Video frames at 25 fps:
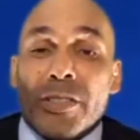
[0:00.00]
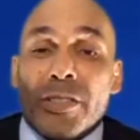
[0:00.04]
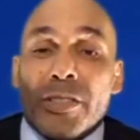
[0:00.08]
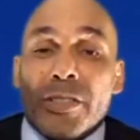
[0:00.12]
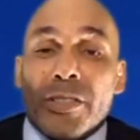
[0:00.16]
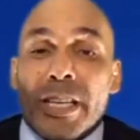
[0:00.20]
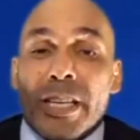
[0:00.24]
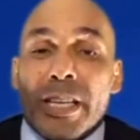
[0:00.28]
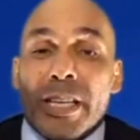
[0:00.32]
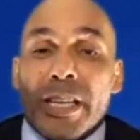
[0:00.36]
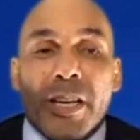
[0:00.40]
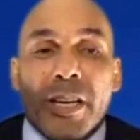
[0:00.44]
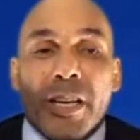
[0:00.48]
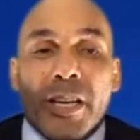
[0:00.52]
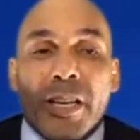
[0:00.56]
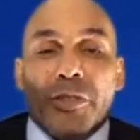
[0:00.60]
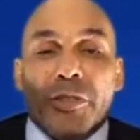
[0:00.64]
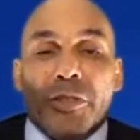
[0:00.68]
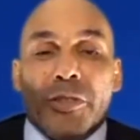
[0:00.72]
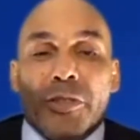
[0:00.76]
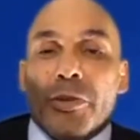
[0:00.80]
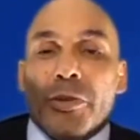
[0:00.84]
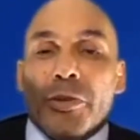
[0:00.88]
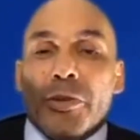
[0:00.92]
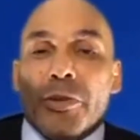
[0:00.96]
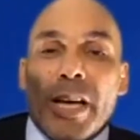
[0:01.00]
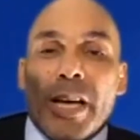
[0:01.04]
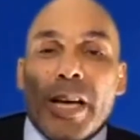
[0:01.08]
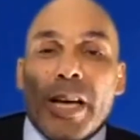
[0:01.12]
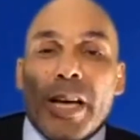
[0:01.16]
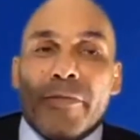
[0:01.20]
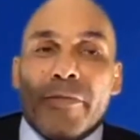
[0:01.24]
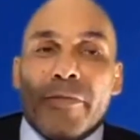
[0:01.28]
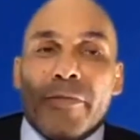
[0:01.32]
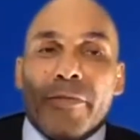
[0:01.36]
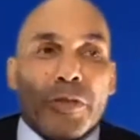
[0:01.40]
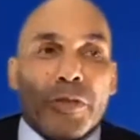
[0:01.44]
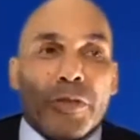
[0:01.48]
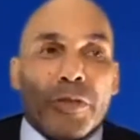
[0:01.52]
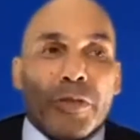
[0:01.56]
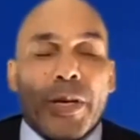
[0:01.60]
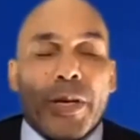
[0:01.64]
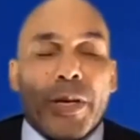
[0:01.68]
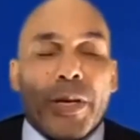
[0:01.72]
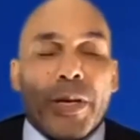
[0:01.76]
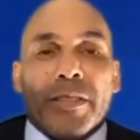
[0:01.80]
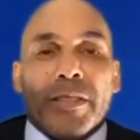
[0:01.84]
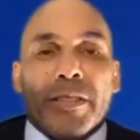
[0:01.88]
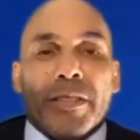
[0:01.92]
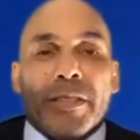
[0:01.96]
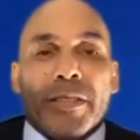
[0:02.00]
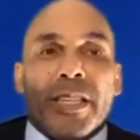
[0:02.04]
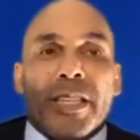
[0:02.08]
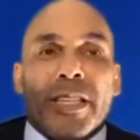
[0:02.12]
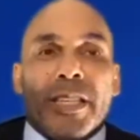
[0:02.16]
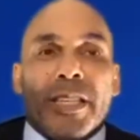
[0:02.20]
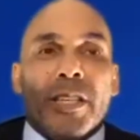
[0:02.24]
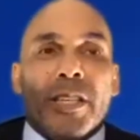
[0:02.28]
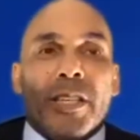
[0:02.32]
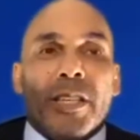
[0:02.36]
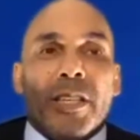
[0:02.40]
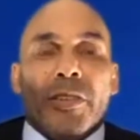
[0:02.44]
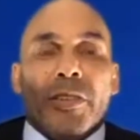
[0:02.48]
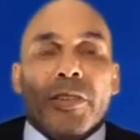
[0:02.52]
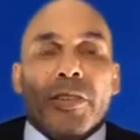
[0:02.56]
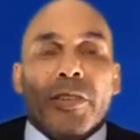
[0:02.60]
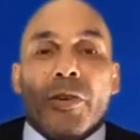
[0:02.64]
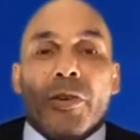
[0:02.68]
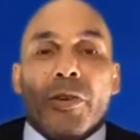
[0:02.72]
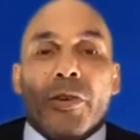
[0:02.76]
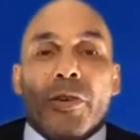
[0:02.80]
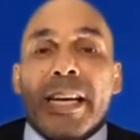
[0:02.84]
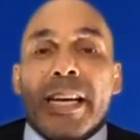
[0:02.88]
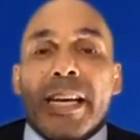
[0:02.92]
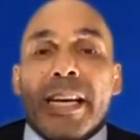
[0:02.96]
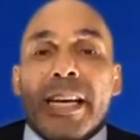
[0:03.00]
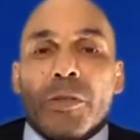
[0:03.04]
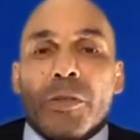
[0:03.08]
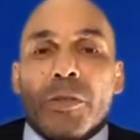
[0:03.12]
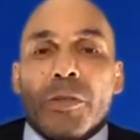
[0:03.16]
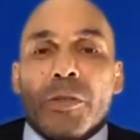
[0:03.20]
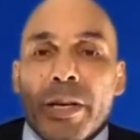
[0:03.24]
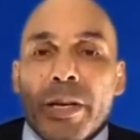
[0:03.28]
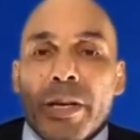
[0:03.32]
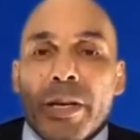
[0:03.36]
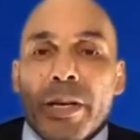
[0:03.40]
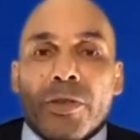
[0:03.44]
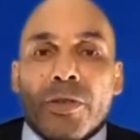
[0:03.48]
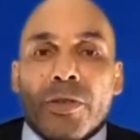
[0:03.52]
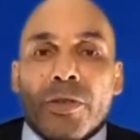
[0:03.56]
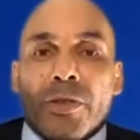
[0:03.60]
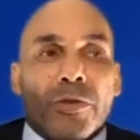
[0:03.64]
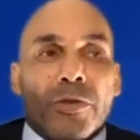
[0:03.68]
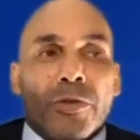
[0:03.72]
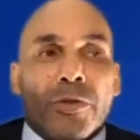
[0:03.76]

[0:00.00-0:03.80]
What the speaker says: It's like, do you have those parents that, I had those parents, don't